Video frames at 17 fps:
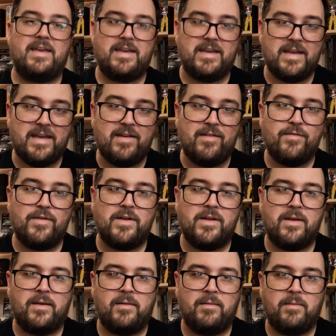
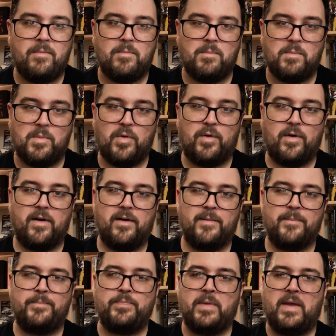even
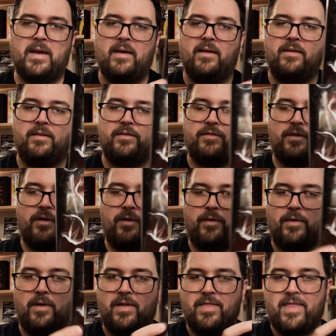more.
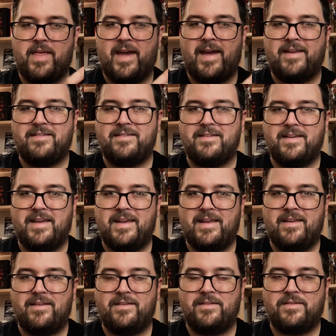So that
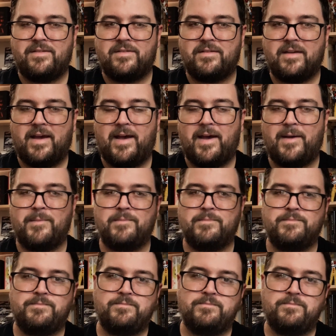is and